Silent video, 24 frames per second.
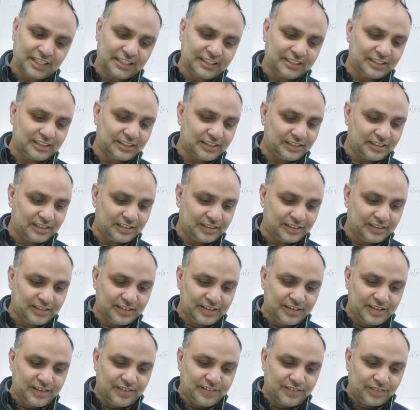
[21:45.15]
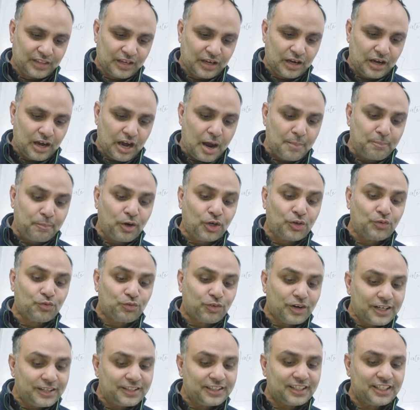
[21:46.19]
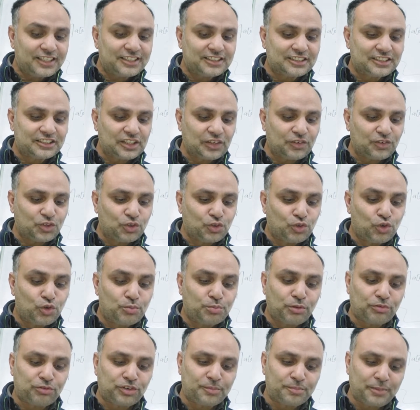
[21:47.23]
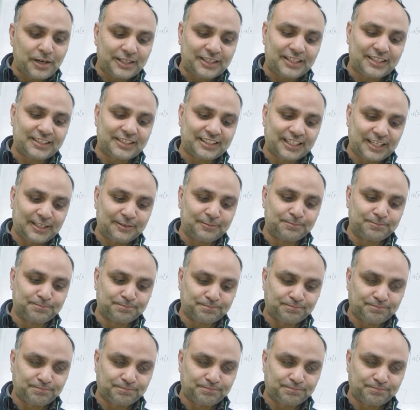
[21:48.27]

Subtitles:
And upon what rests our hope of a better time?